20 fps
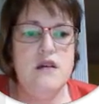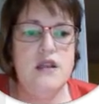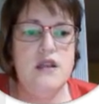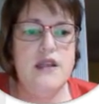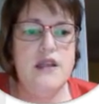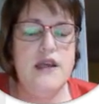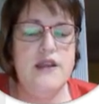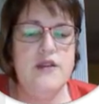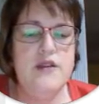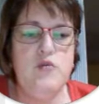
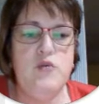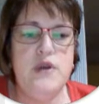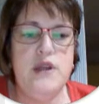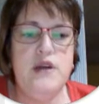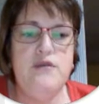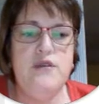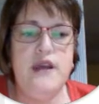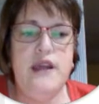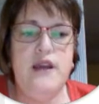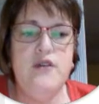Another one
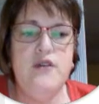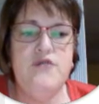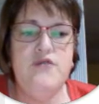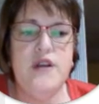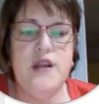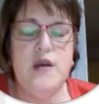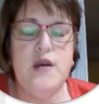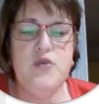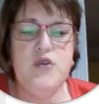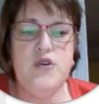over here
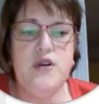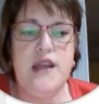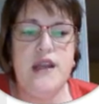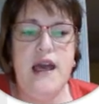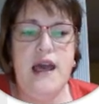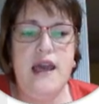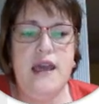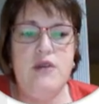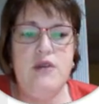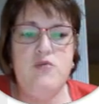for number
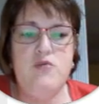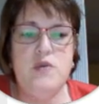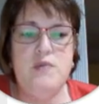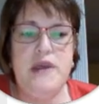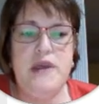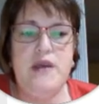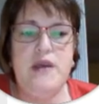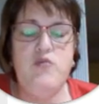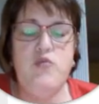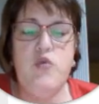9 would
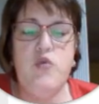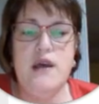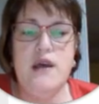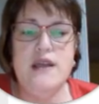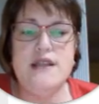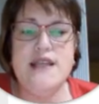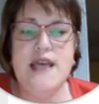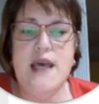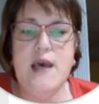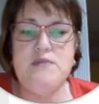be
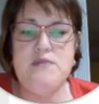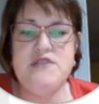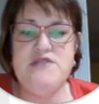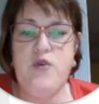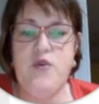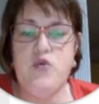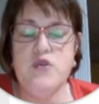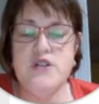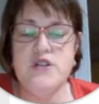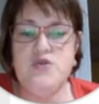what times
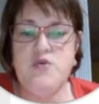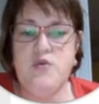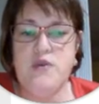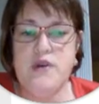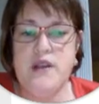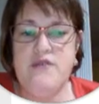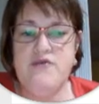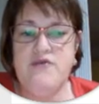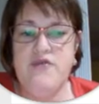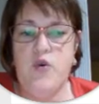4 is
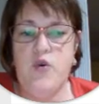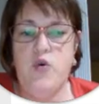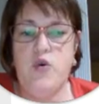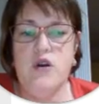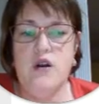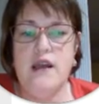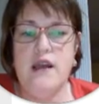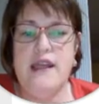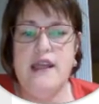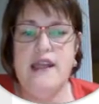
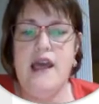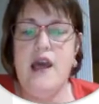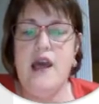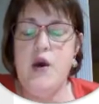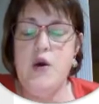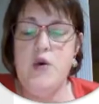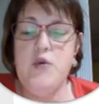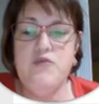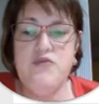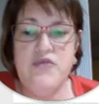24. And
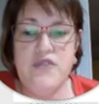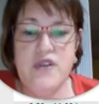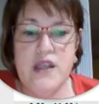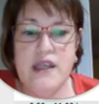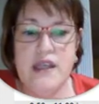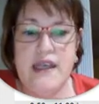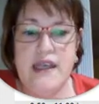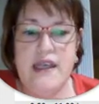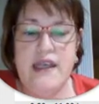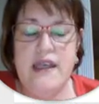
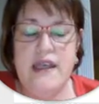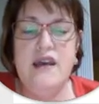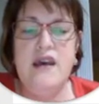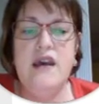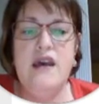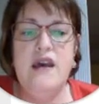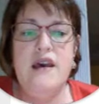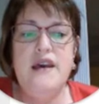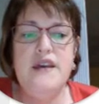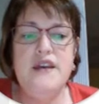hopefully
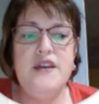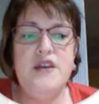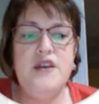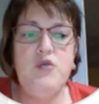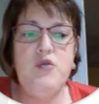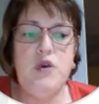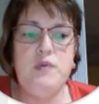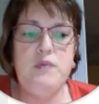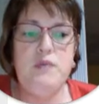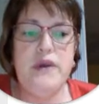
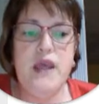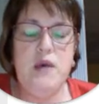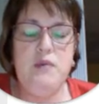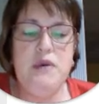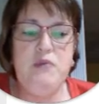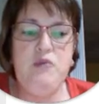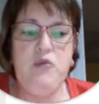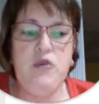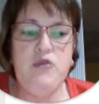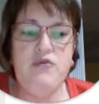you are
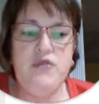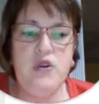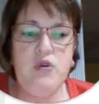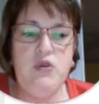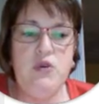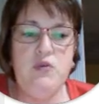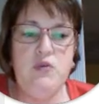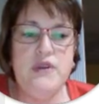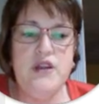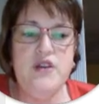becoming more
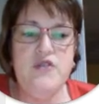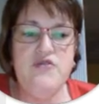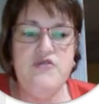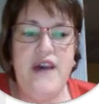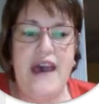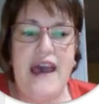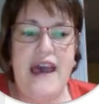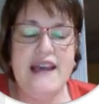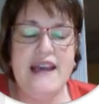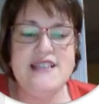fluent with your
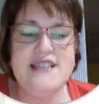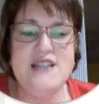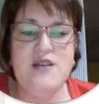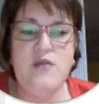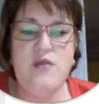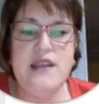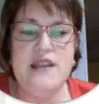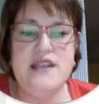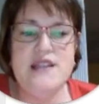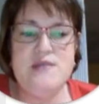facts.
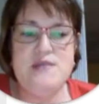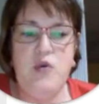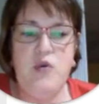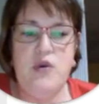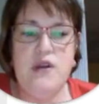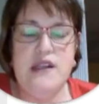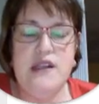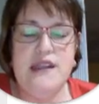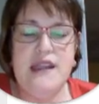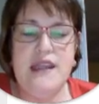So at this
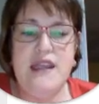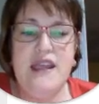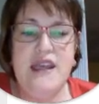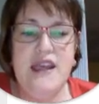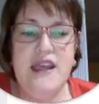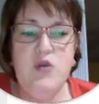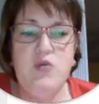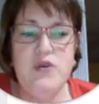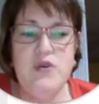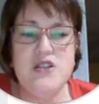point of the
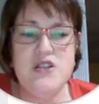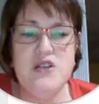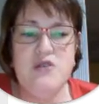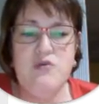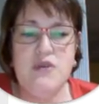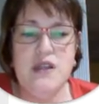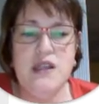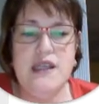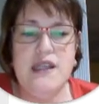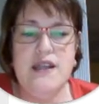year, we should
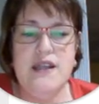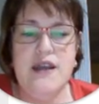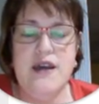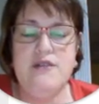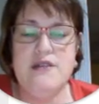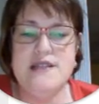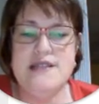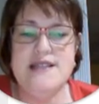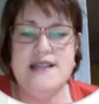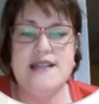really know
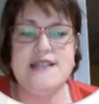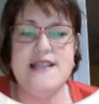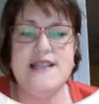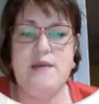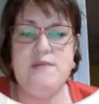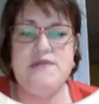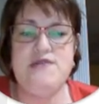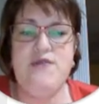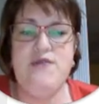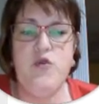that 6
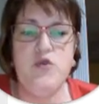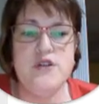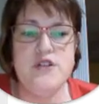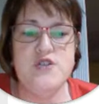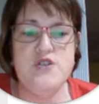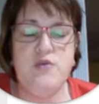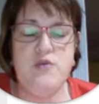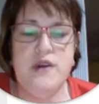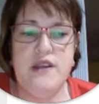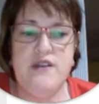times 4 is
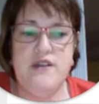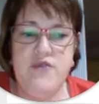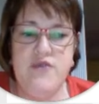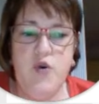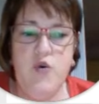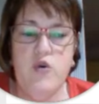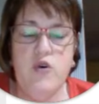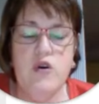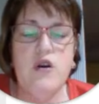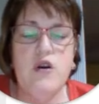
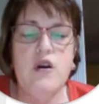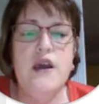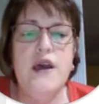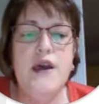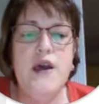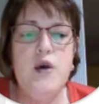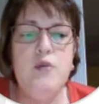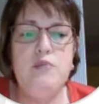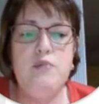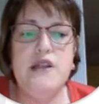24.
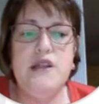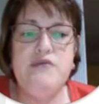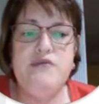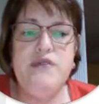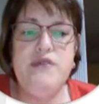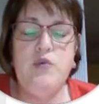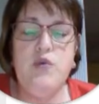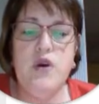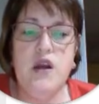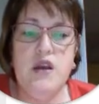But if
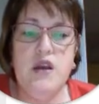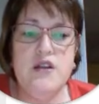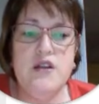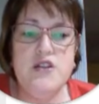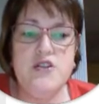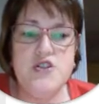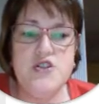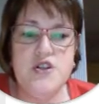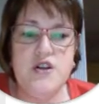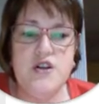you were
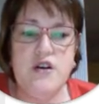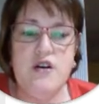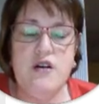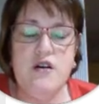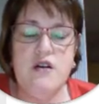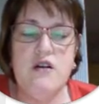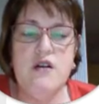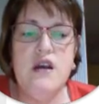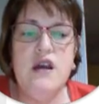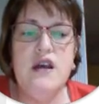
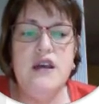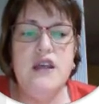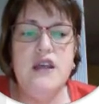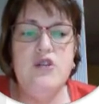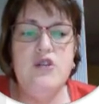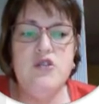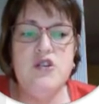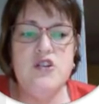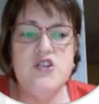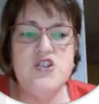unsure,
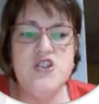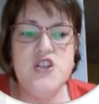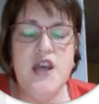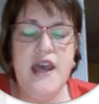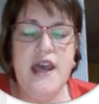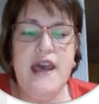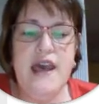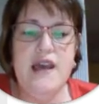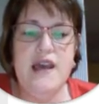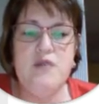you could
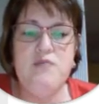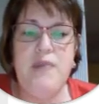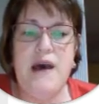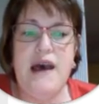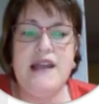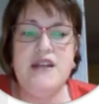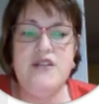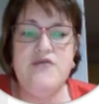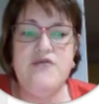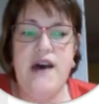check
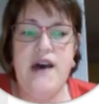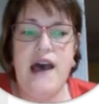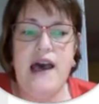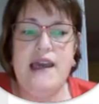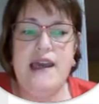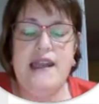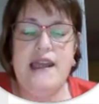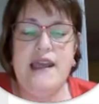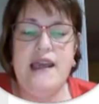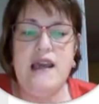by
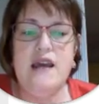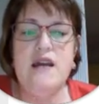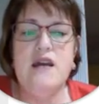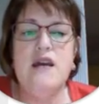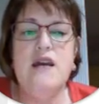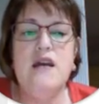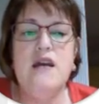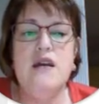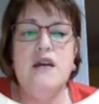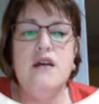dividing
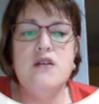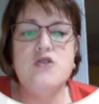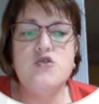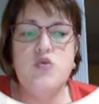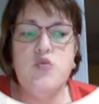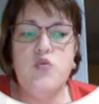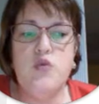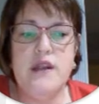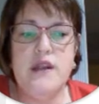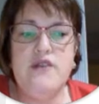
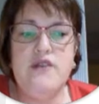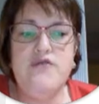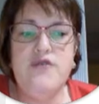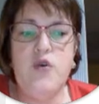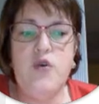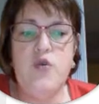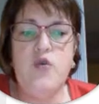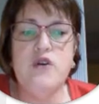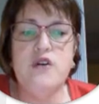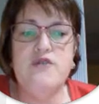
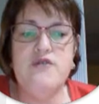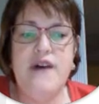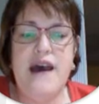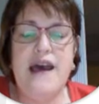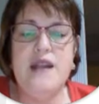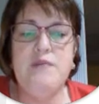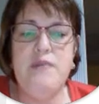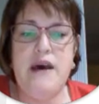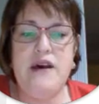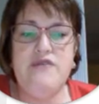24
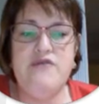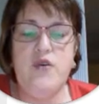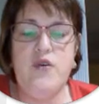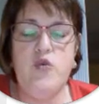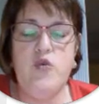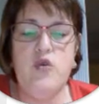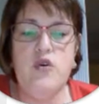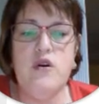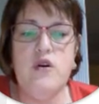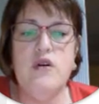divided by
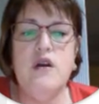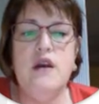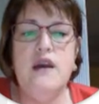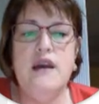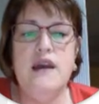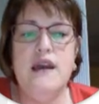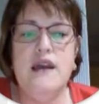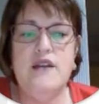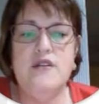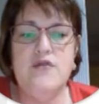4.
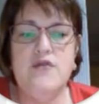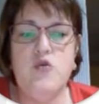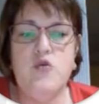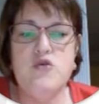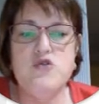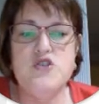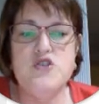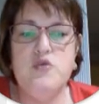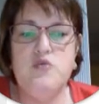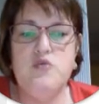And of
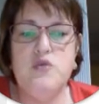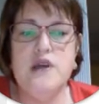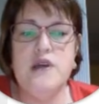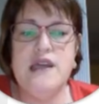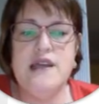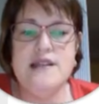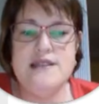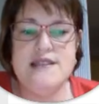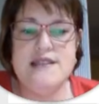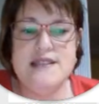course, you would
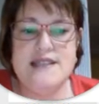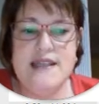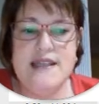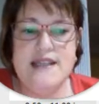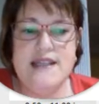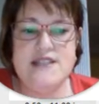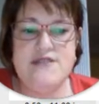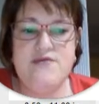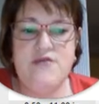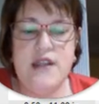get
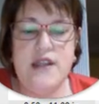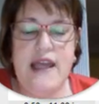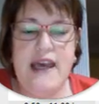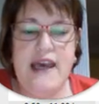6 for